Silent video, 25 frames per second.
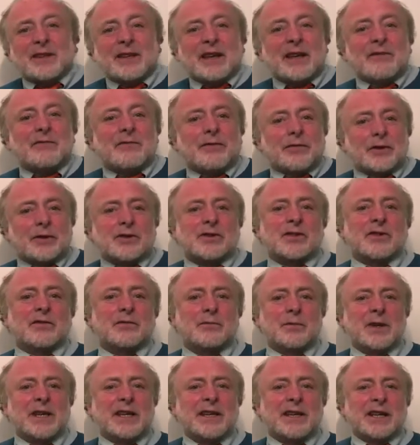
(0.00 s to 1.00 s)
inference
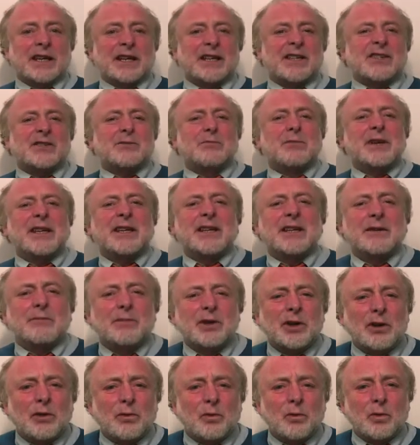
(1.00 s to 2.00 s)
of meaning. It's meaning
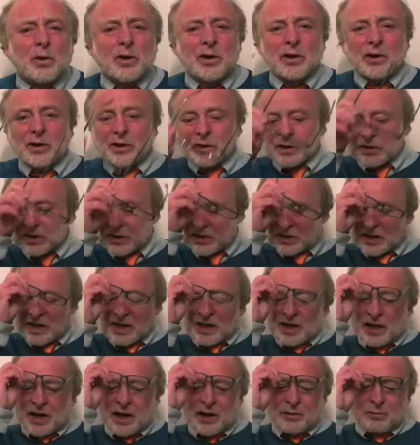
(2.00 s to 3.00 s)
beyond words.
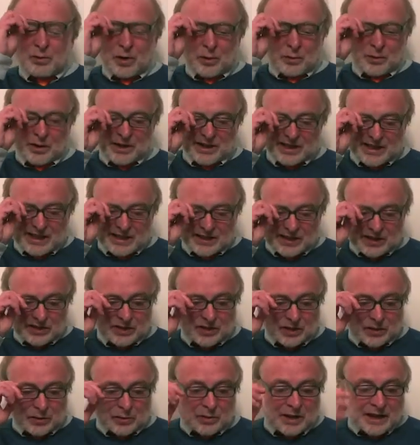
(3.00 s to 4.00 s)
And what we need to
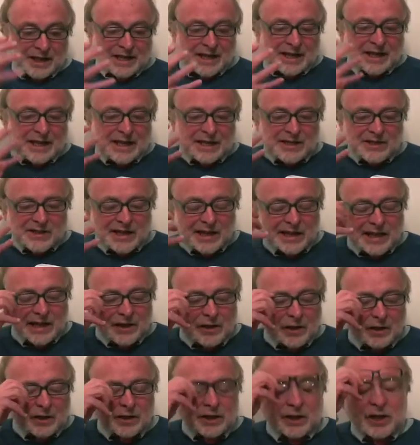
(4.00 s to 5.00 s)
do is to
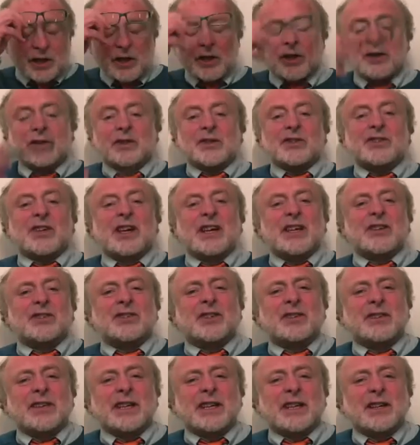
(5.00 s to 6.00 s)
get our learners
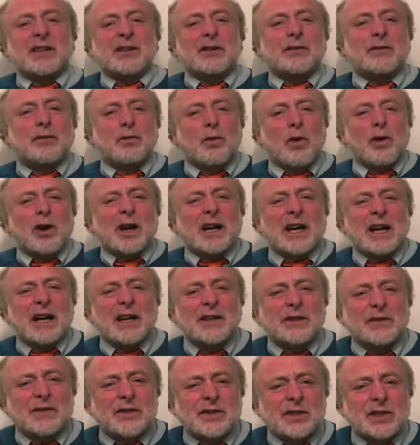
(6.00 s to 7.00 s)
to think of what
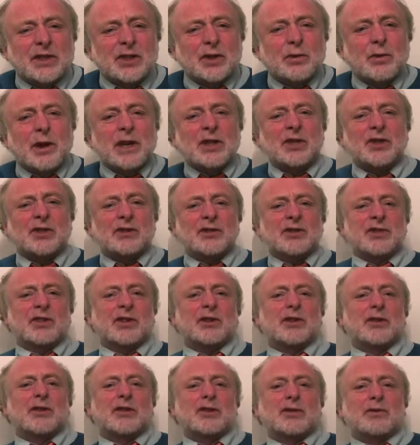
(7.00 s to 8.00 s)
kind of situations
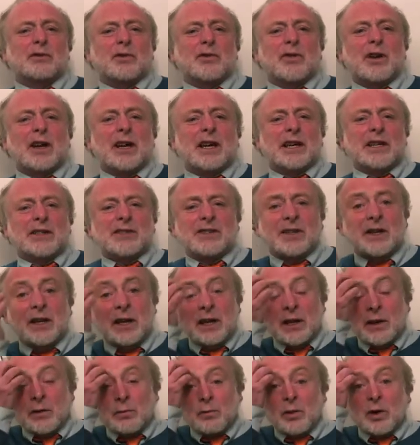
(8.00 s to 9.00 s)
are going to arise,
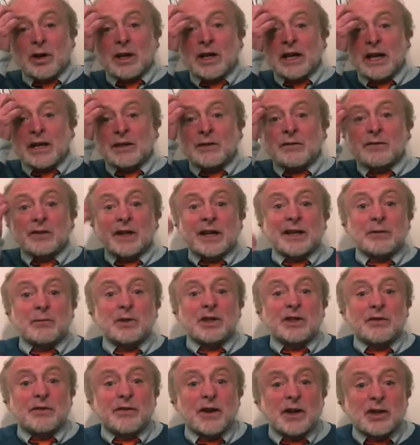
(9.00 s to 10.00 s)
what kind of
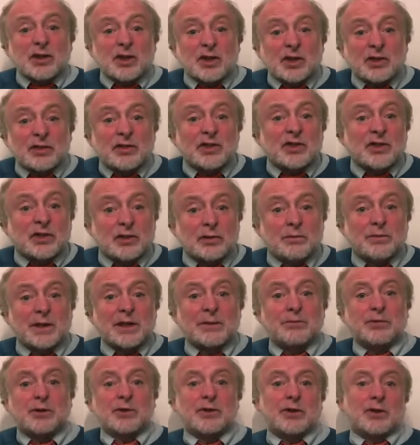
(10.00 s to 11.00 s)
language functions do
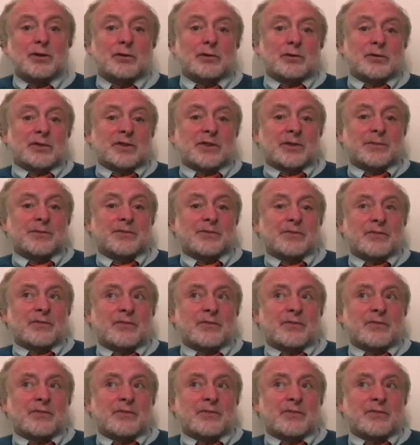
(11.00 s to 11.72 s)
people use.